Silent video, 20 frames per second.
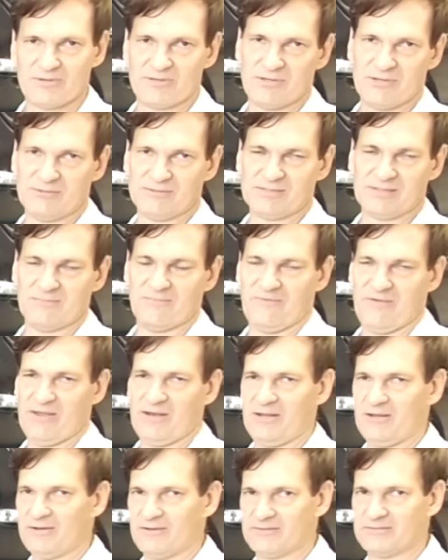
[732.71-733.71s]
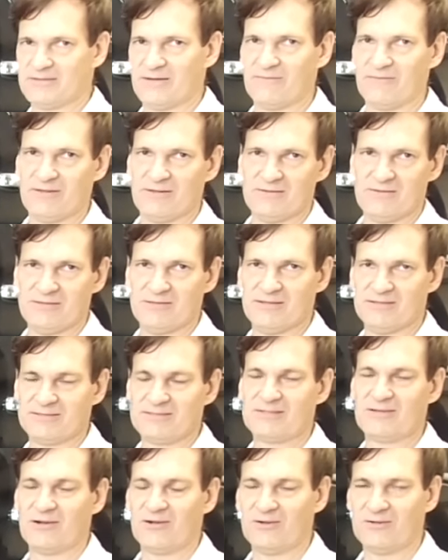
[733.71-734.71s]
do some videos of the
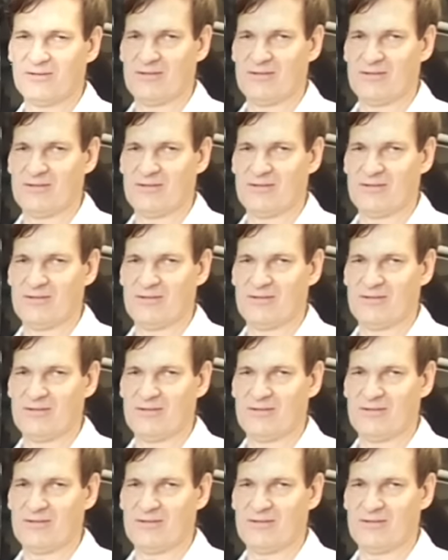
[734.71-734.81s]
installed